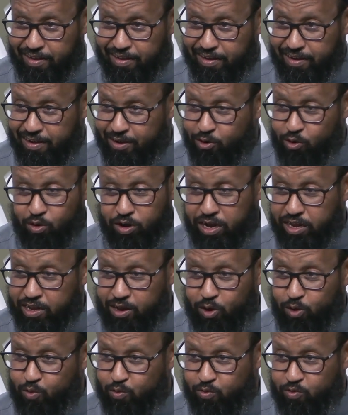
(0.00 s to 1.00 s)
Don't get
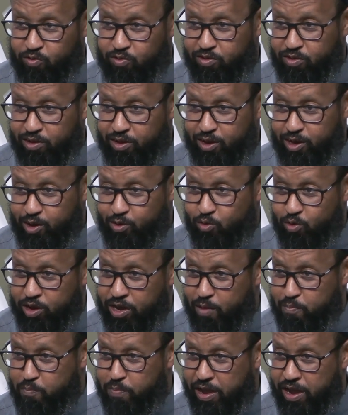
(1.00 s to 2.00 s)
close. You'll
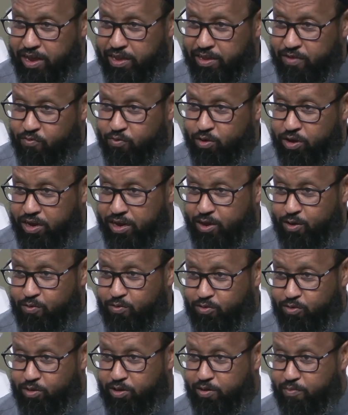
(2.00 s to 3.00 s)
get banned if you get close
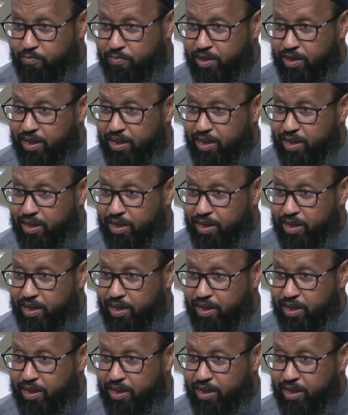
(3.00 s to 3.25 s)
to them.